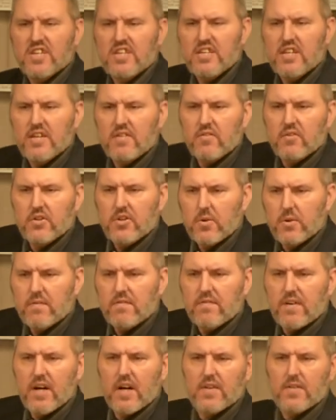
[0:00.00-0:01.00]
giver, you're a
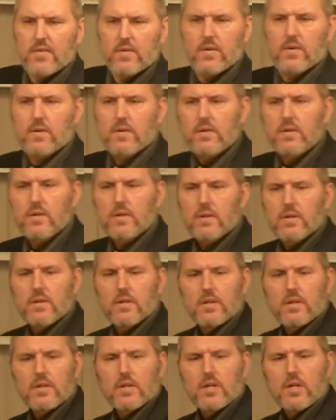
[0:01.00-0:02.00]
father.
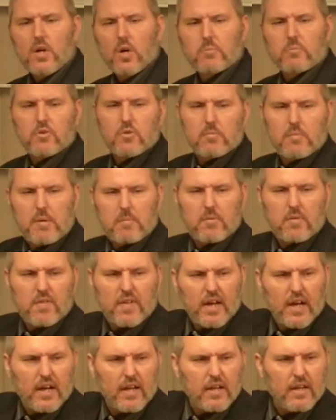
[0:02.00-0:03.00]
Hope you remember
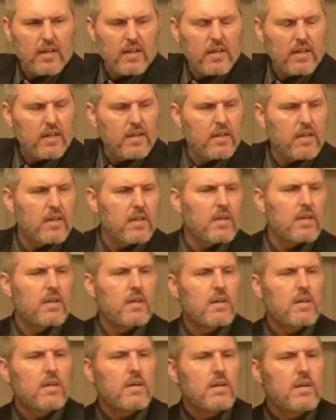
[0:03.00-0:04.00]
that.
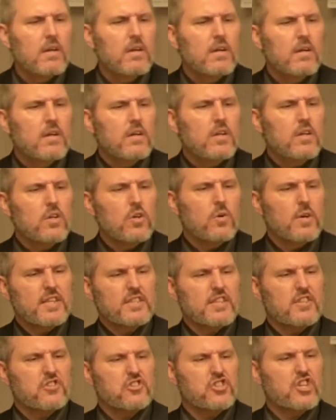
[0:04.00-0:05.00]
You don't get
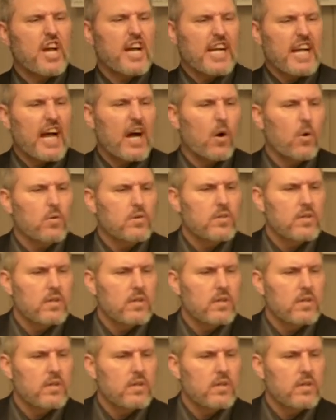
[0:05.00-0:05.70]
to check out.